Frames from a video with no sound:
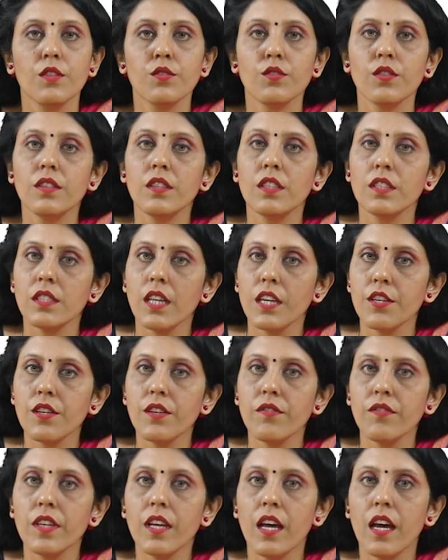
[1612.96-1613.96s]
So in the
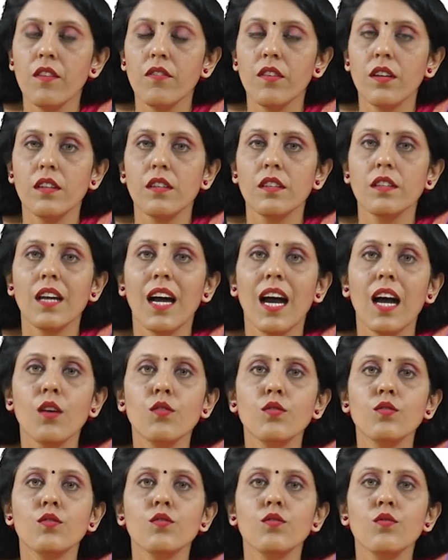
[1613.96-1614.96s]
session, we have learned
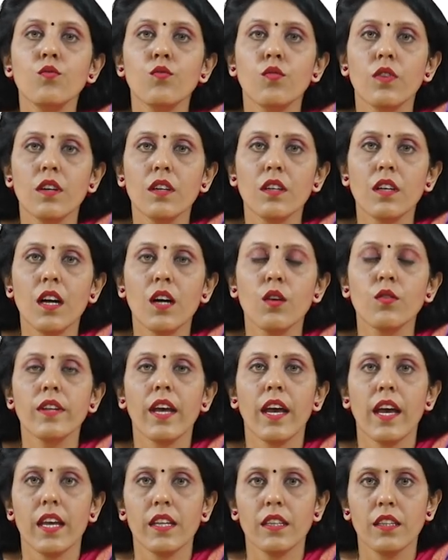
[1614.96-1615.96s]
how to work out
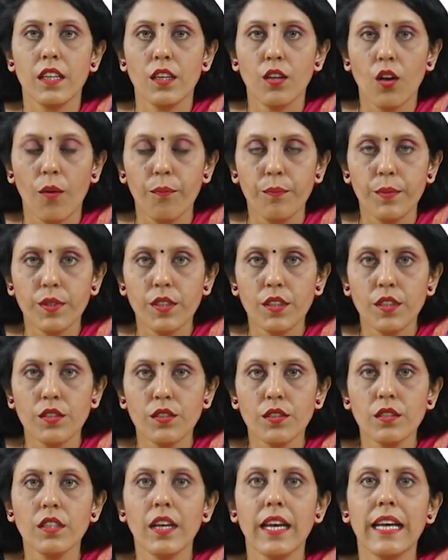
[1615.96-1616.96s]
at the
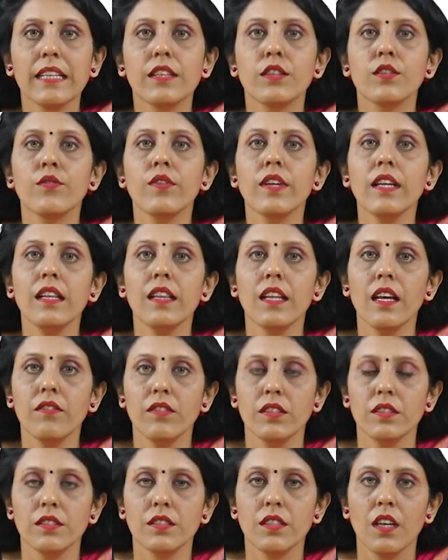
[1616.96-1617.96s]
competition at 3
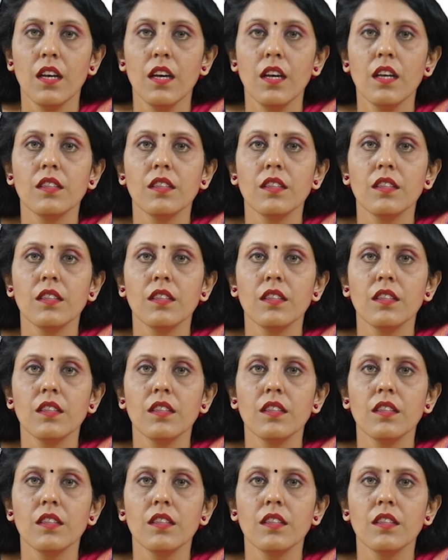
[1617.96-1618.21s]
levels.